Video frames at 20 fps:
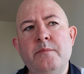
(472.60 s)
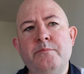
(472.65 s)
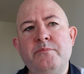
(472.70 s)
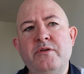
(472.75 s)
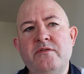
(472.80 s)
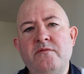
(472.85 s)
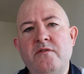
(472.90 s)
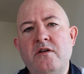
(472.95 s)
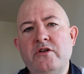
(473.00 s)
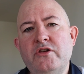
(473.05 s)

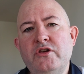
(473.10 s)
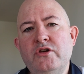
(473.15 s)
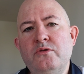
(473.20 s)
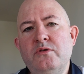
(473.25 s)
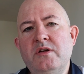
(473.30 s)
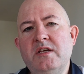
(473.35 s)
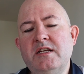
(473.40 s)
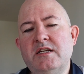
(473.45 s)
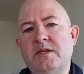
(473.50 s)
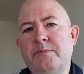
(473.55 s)
But there are
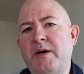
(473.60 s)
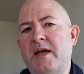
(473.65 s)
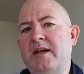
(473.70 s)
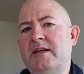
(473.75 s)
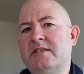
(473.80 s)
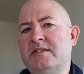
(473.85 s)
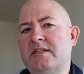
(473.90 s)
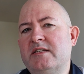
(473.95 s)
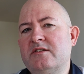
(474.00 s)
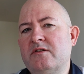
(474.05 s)
unique
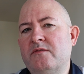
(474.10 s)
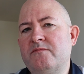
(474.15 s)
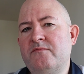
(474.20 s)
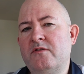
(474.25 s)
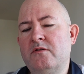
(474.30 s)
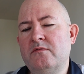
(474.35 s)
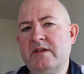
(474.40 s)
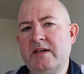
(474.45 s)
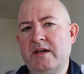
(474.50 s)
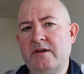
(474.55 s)
dependencies on
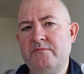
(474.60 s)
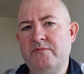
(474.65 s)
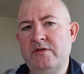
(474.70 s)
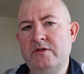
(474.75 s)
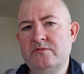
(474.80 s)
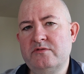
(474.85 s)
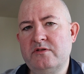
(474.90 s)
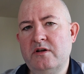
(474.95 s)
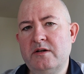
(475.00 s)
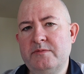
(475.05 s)
rolling out
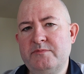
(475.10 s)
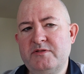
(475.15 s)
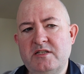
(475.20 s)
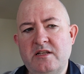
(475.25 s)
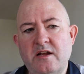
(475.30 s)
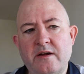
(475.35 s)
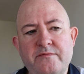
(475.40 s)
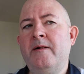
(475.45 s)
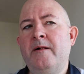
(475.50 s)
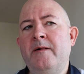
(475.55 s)
real-time
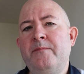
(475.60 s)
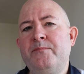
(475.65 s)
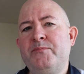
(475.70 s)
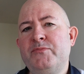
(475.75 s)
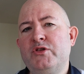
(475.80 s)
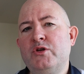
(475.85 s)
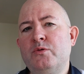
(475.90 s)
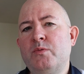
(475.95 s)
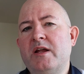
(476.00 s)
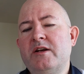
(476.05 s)
stuff.
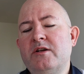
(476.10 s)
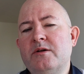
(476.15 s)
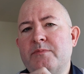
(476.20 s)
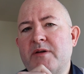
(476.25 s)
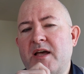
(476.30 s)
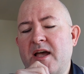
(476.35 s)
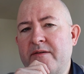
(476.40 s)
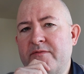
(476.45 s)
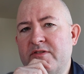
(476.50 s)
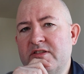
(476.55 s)
You end
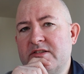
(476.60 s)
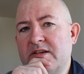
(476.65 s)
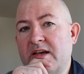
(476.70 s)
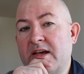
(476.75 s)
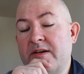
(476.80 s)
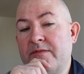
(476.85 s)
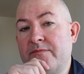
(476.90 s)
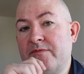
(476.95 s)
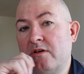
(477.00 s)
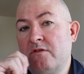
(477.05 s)
up having to
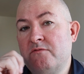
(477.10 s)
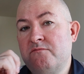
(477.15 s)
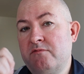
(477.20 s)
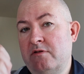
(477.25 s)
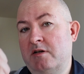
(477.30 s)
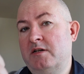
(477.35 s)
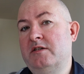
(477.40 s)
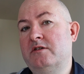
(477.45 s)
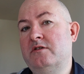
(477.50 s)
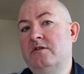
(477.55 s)
have a
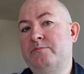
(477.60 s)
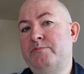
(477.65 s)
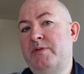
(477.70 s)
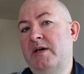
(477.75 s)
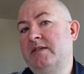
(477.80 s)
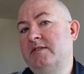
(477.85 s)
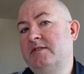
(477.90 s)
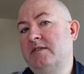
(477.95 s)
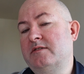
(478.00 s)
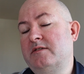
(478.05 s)
really good
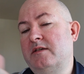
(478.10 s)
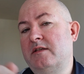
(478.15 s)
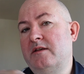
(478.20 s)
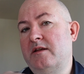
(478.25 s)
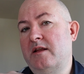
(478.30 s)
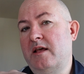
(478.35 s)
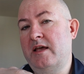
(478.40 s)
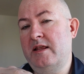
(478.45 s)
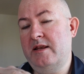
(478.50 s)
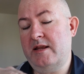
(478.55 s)
basis
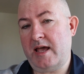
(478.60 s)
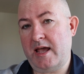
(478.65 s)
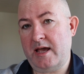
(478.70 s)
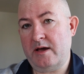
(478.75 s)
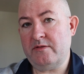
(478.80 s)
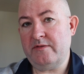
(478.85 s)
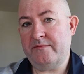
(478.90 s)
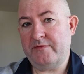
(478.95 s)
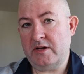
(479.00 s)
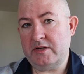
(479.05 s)
in
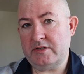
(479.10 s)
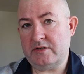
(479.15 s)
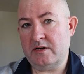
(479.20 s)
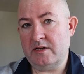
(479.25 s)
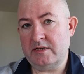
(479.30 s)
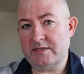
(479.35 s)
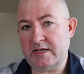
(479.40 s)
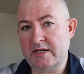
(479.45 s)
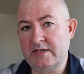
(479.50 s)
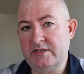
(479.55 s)
how the
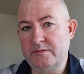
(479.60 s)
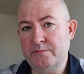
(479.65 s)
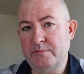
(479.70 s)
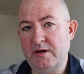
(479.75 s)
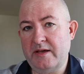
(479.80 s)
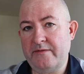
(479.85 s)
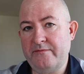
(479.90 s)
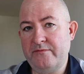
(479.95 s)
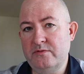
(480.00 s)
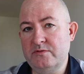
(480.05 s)
virtualization
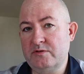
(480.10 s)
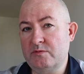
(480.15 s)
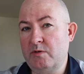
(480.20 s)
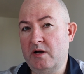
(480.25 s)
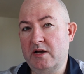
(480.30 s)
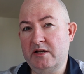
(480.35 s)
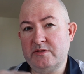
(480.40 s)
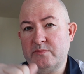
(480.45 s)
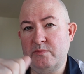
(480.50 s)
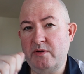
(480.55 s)
platforms
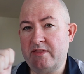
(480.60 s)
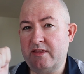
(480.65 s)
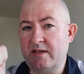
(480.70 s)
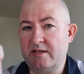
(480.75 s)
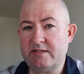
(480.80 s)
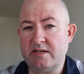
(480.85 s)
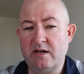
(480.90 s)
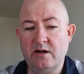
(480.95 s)
work, whether that's